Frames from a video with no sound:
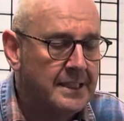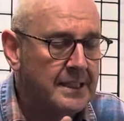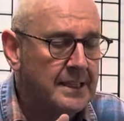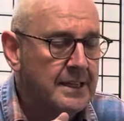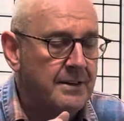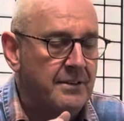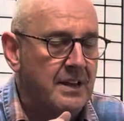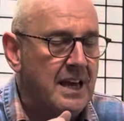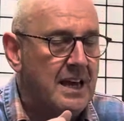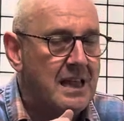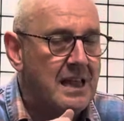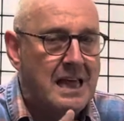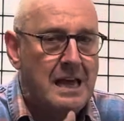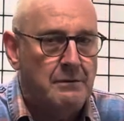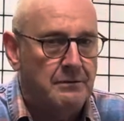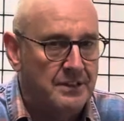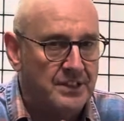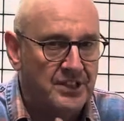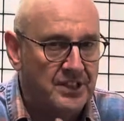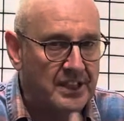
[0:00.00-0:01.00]
They'll
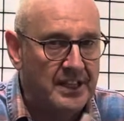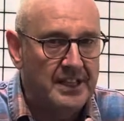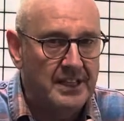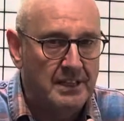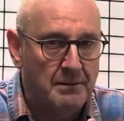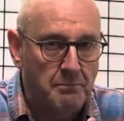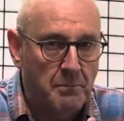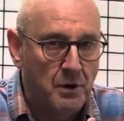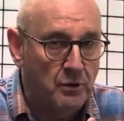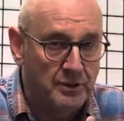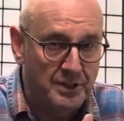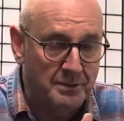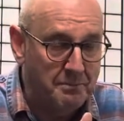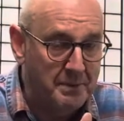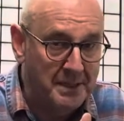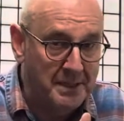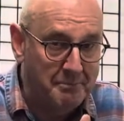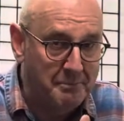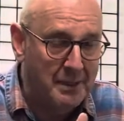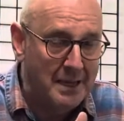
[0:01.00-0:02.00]
out-ski most
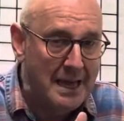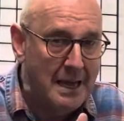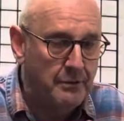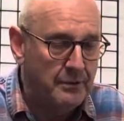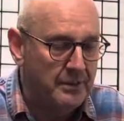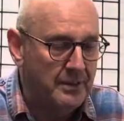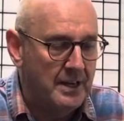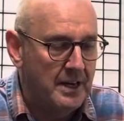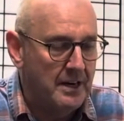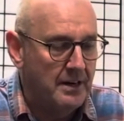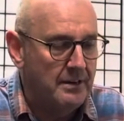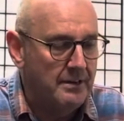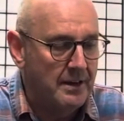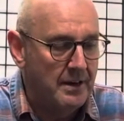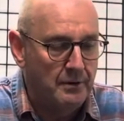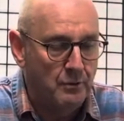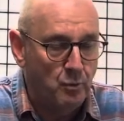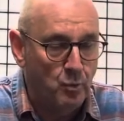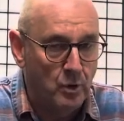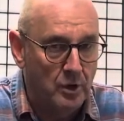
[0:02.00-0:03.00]
people out there.
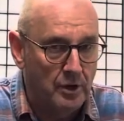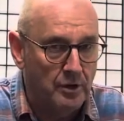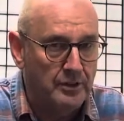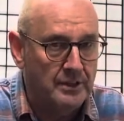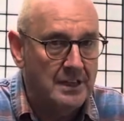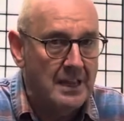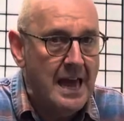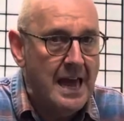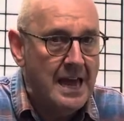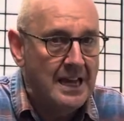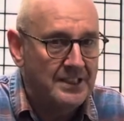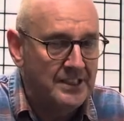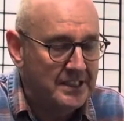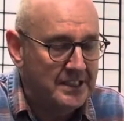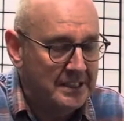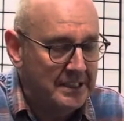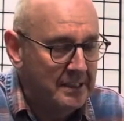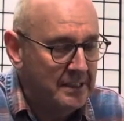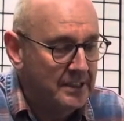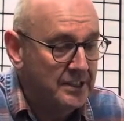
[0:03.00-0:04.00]
They're world-class
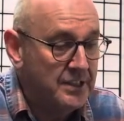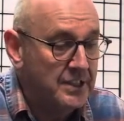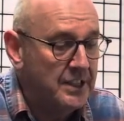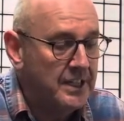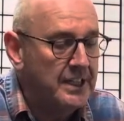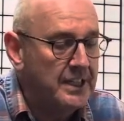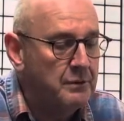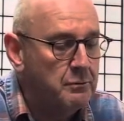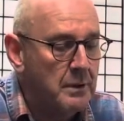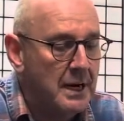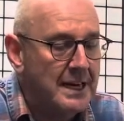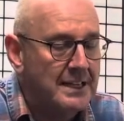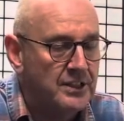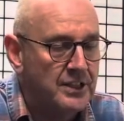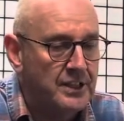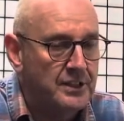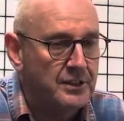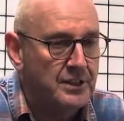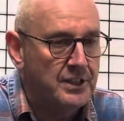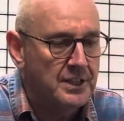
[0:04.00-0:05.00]
ski
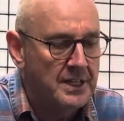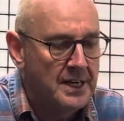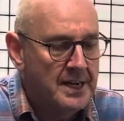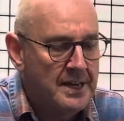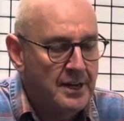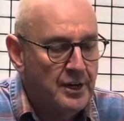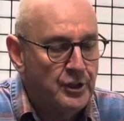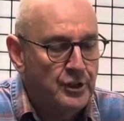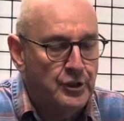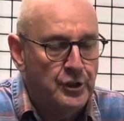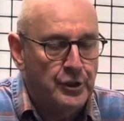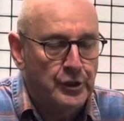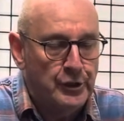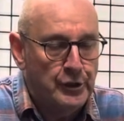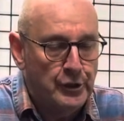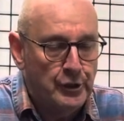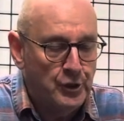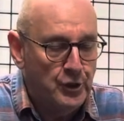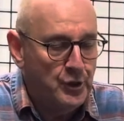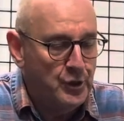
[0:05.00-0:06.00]
racers
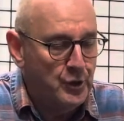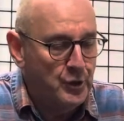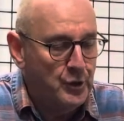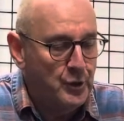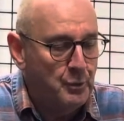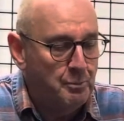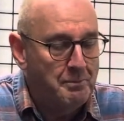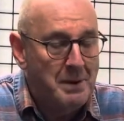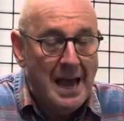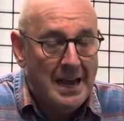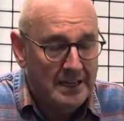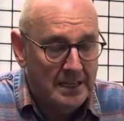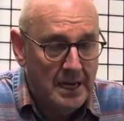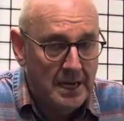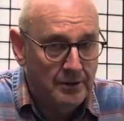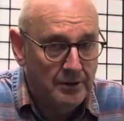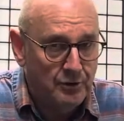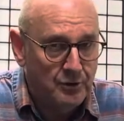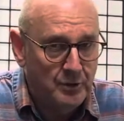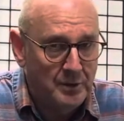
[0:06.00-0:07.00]
turned to
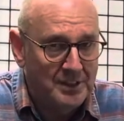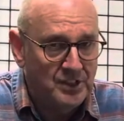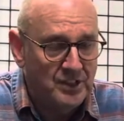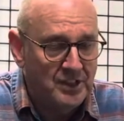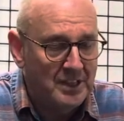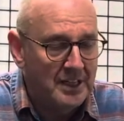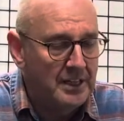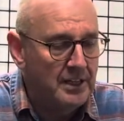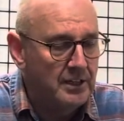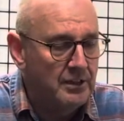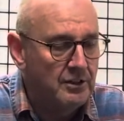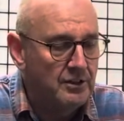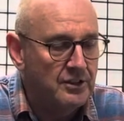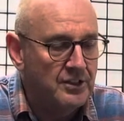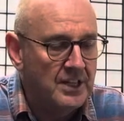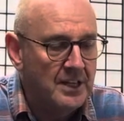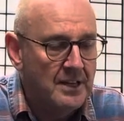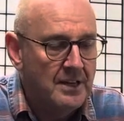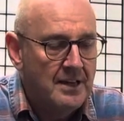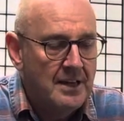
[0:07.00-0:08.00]
backcountry
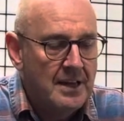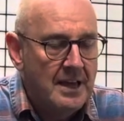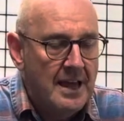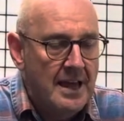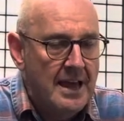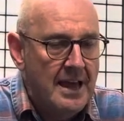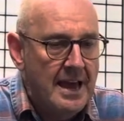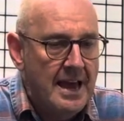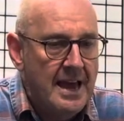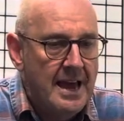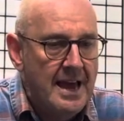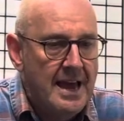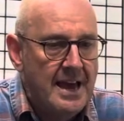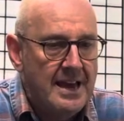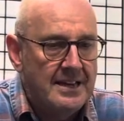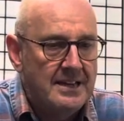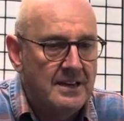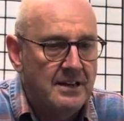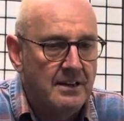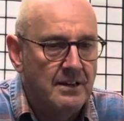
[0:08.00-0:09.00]
skiers,
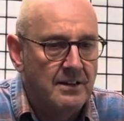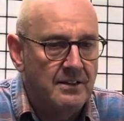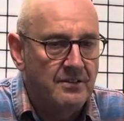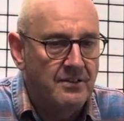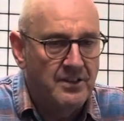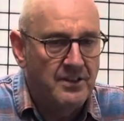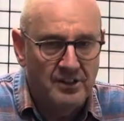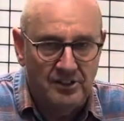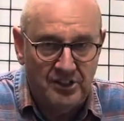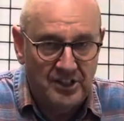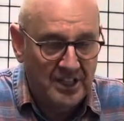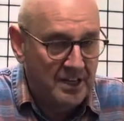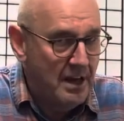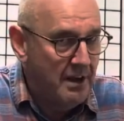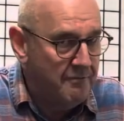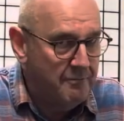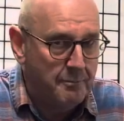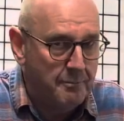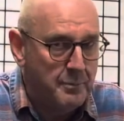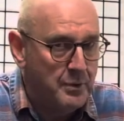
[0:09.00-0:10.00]
and there's
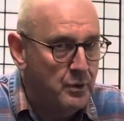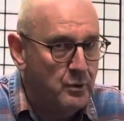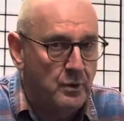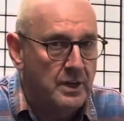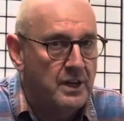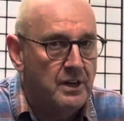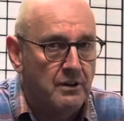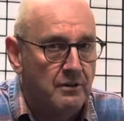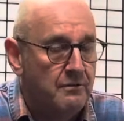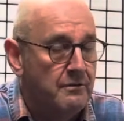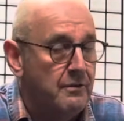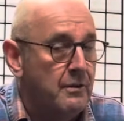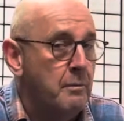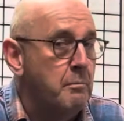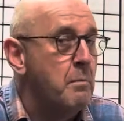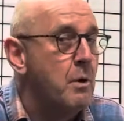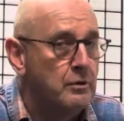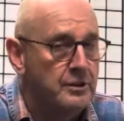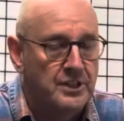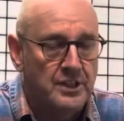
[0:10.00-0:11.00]
enough boot here for
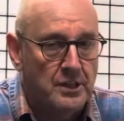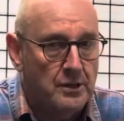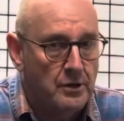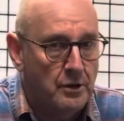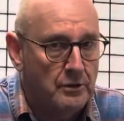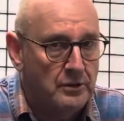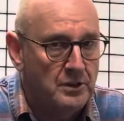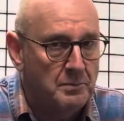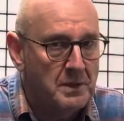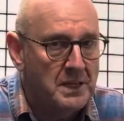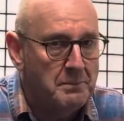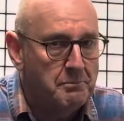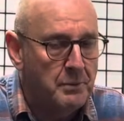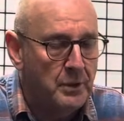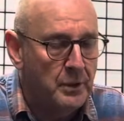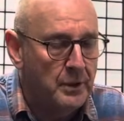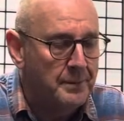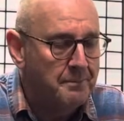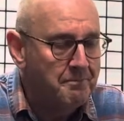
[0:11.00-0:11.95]
most of those people.